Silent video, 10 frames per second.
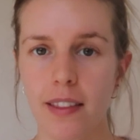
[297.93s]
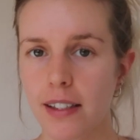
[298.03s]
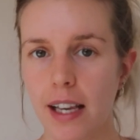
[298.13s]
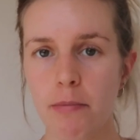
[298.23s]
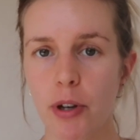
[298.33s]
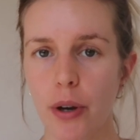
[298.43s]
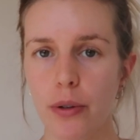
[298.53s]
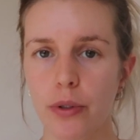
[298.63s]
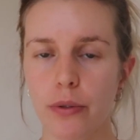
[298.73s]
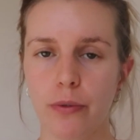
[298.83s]
The same
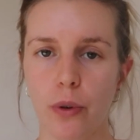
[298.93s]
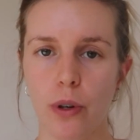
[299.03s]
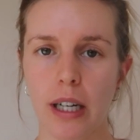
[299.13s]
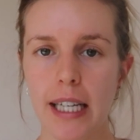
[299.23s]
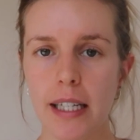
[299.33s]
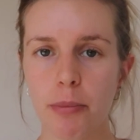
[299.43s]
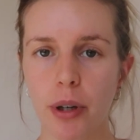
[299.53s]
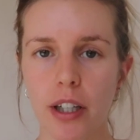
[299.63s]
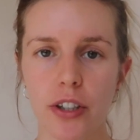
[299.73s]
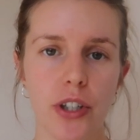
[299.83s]
goes for cleaning
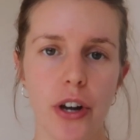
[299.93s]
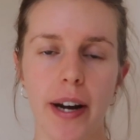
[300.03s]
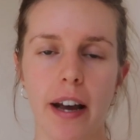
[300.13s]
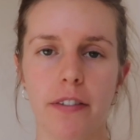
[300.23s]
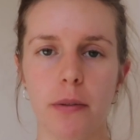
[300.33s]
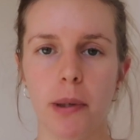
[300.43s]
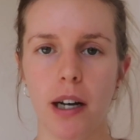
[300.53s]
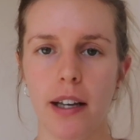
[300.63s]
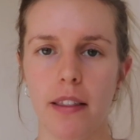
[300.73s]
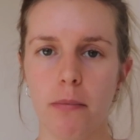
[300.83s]
products. You don't have to
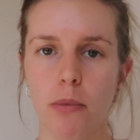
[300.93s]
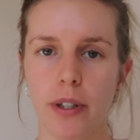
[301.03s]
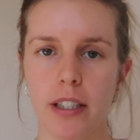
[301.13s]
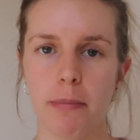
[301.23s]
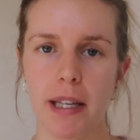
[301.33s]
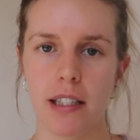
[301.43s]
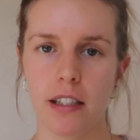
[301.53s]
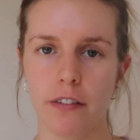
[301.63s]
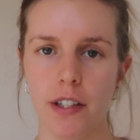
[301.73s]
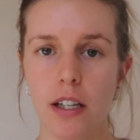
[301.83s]
buy more expensive